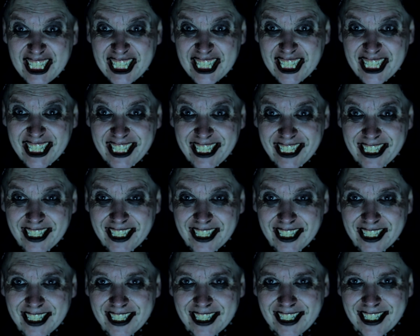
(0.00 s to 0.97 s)
I
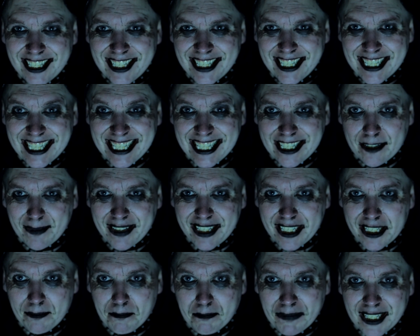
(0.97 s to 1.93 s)
am
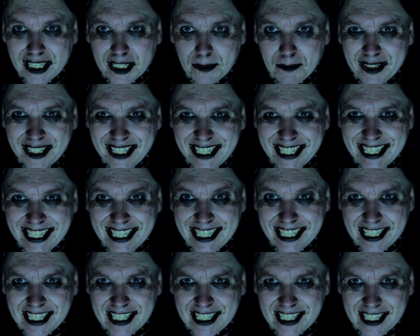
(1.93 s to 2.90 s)
a
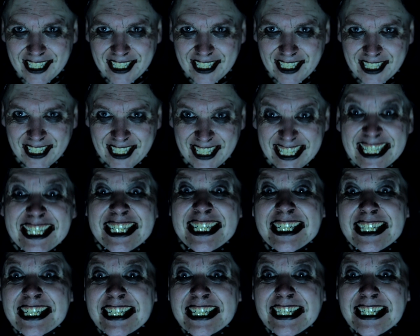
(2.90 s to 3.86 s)
puppeteer
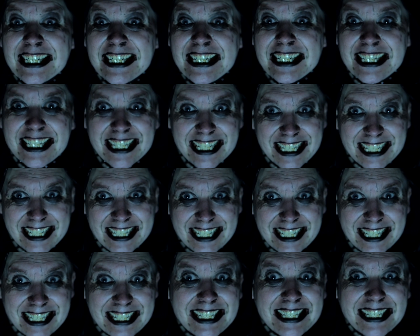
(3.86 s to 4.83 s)
and a good
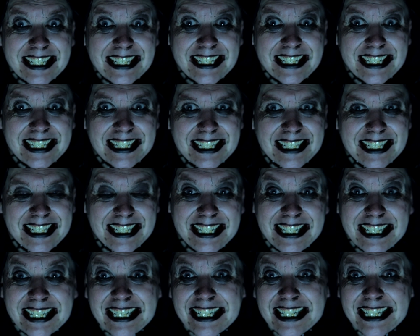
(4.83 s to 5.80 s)
ventriloquist
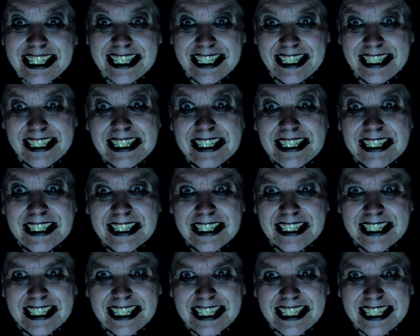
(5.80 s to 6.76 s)
never
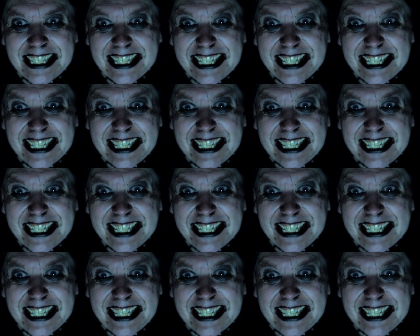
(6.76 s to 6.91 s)
nudes a